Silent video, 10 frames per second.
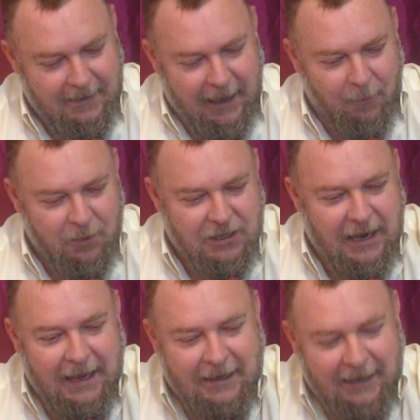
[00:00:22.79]
I wish I
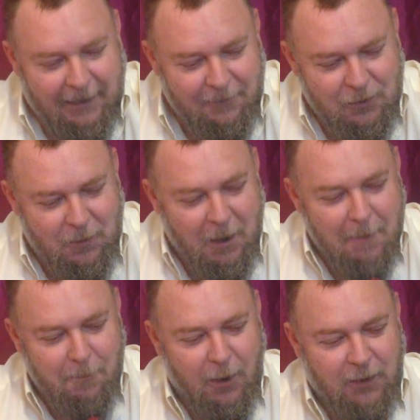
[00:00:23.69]
had enough to
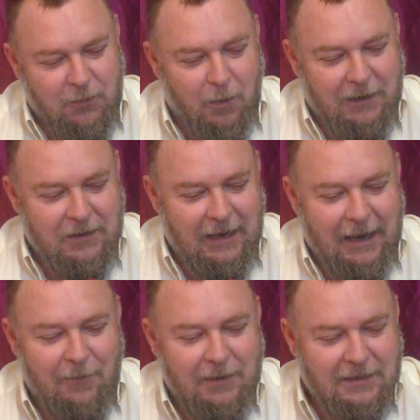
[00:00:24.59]
post one to
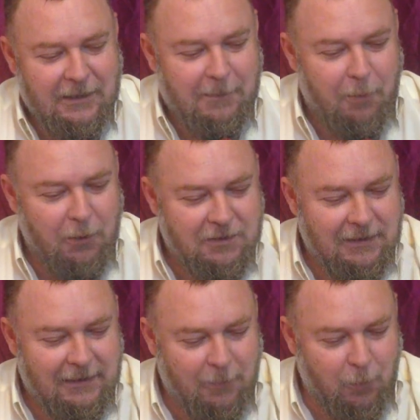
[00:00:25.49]
every single
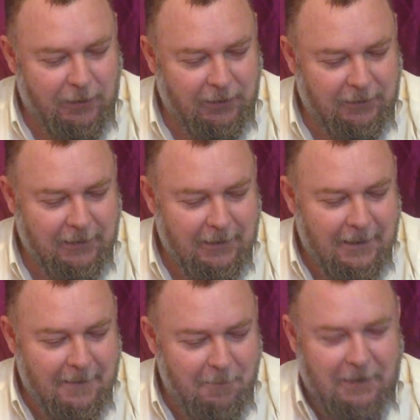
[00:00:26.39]
person in the world,
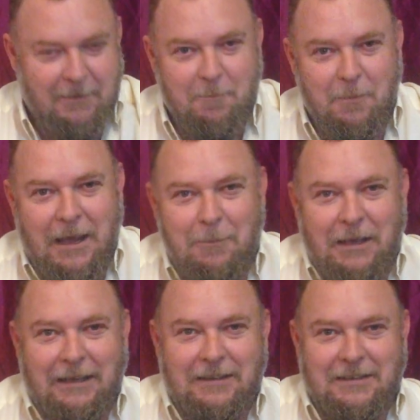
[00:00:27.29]
but
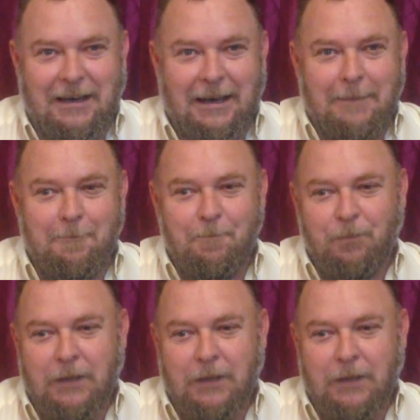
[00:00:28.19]
maybe in time.